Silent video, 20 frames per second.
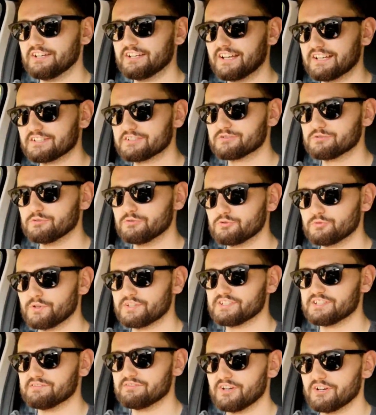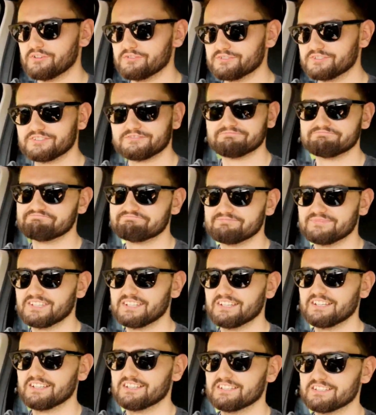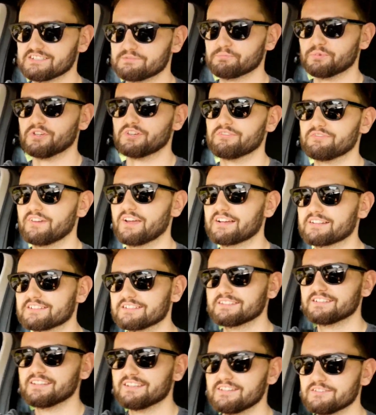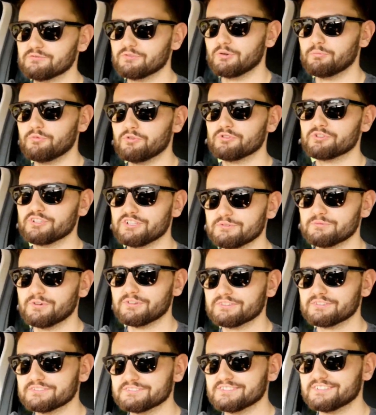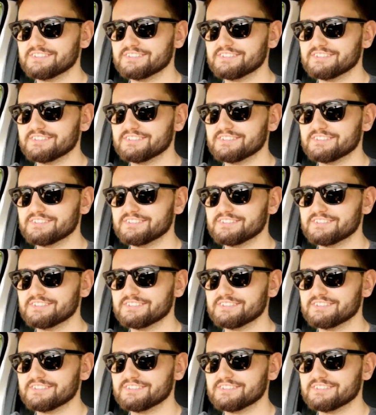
nice, cool, twisty roads. It's perfect. What more could you want?